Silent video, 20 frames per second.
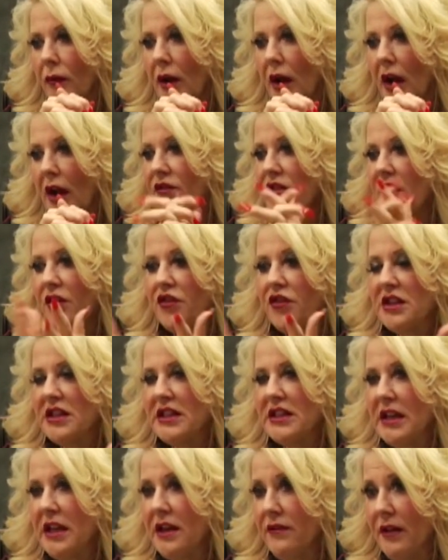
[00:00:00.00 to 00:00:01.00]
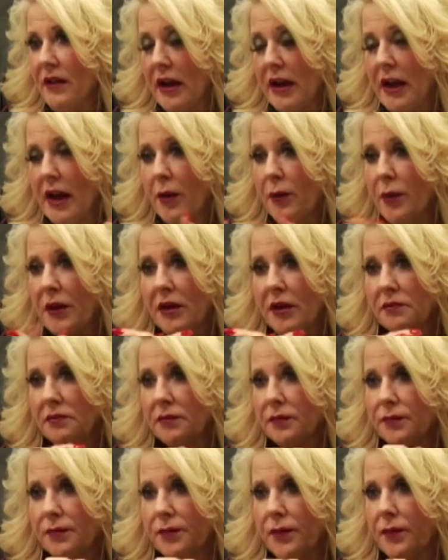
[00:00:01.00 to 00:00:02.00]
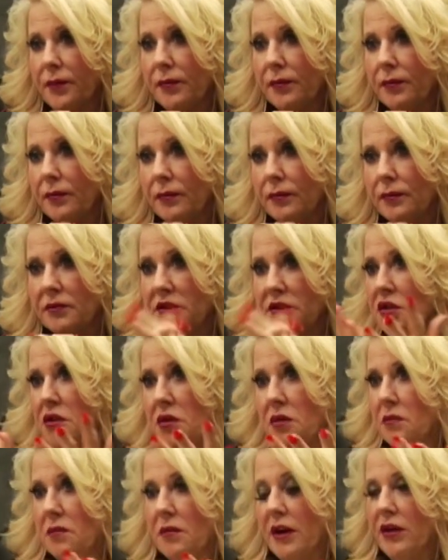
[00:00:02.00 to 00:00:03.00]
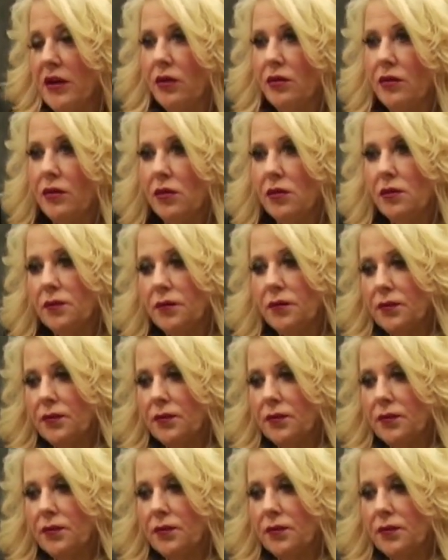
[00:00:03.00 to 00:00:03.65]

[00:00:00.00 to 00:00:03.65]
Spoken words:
I've never seen that happen, so I don't know.